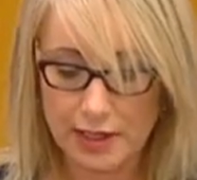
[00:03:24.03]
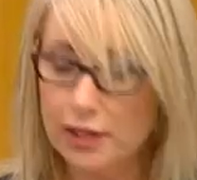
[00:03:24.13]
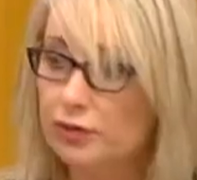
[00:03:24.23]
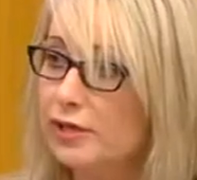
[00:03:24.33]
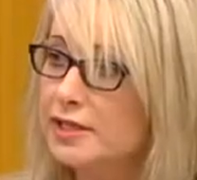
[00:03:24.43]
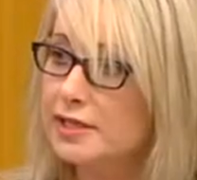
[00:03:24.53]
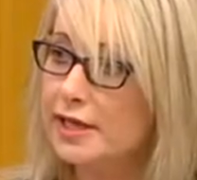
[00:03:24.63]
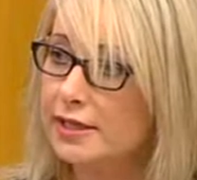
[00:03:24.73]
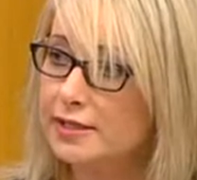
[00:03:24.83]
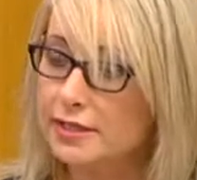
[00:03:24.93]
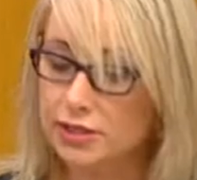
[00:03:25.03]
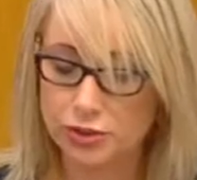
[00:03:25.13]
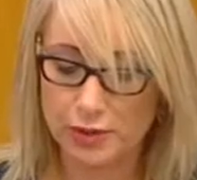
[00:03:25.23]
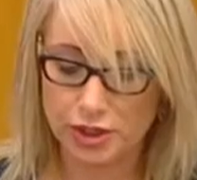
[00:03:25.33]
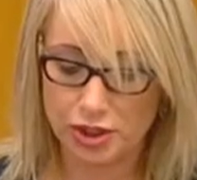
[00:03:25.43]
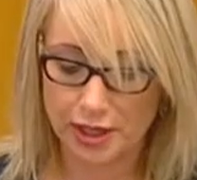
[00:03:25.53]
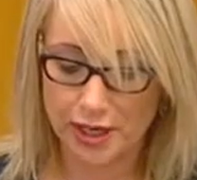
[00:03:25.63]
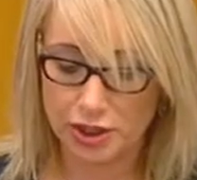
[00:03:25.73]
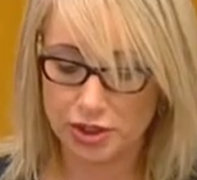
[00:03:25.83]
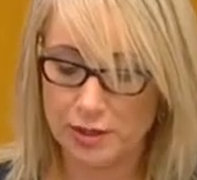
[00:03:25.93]
Increasing access to
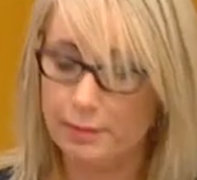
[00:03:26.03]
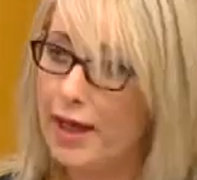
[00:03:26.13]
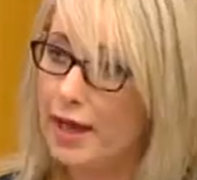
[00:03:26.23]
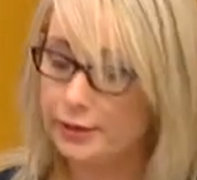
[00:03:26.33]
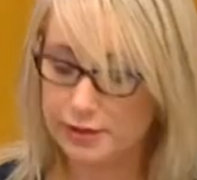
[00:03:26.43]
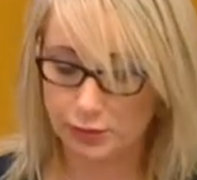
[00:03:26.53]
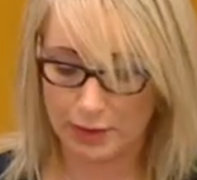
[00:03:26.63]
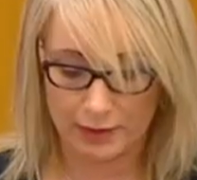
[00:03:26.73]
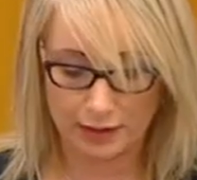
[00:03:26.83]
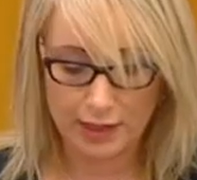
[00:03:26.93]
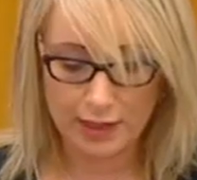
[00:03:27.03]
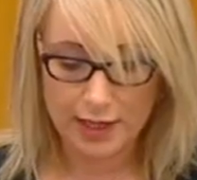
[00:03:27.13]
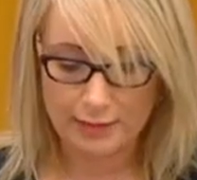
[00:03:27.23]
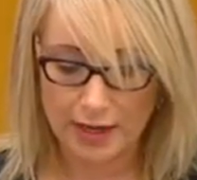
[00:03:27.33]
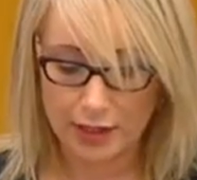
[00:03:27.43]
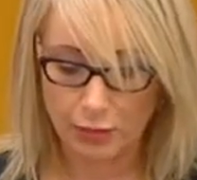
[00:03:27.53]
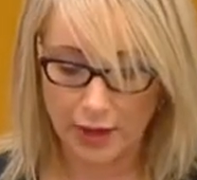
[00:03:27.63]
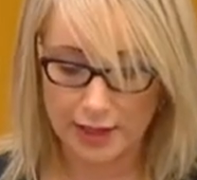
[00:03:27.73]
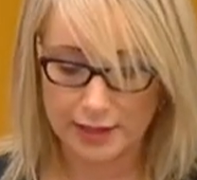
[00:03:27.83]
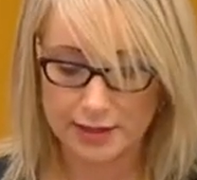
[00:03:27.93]
education empowers women in many
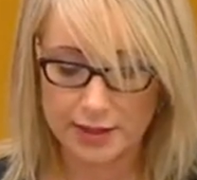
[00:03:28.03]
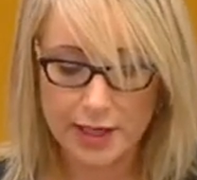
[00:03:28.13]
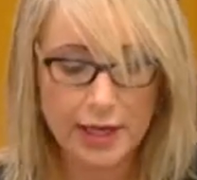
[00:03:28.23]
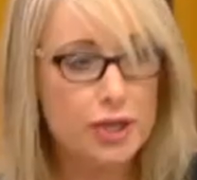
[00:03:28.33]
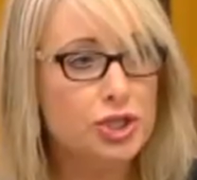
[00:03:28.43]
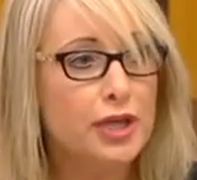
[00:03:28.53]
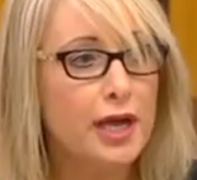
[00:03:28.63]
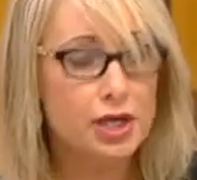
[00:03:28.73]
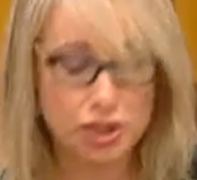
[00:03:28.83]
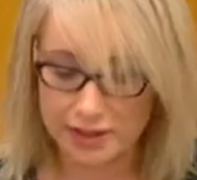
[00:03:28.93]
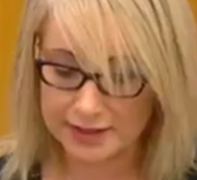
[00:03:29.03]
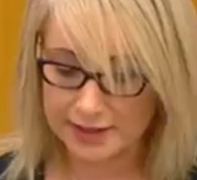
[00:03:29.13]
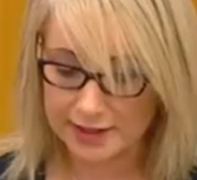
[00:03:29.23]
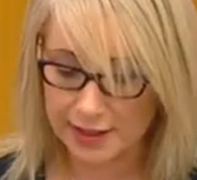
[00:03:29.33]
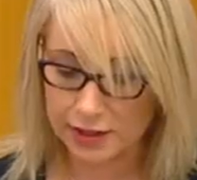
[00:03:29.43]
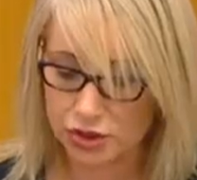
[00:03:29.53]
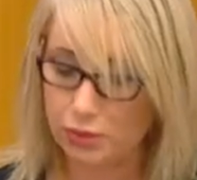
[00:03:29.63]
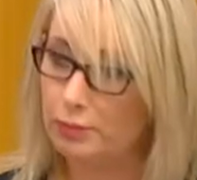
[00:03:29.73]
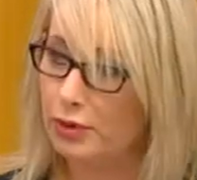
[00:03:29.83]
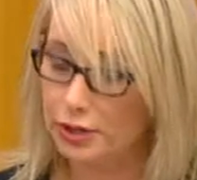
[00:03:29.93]
ways, and education is a ticket
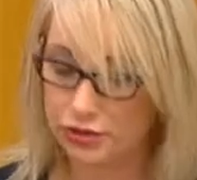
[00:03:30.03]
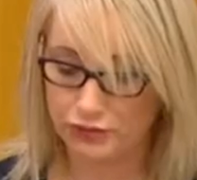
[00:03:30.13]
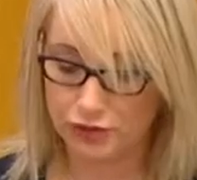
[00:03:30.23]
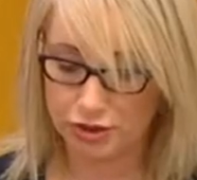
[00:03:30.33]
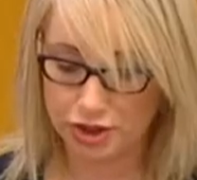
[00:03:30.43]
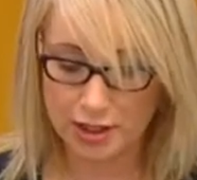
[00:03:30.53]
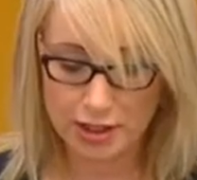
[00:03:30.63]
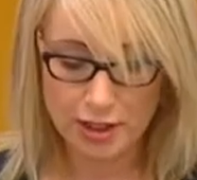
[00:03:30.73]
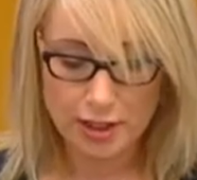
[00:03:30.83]
to a brighter future,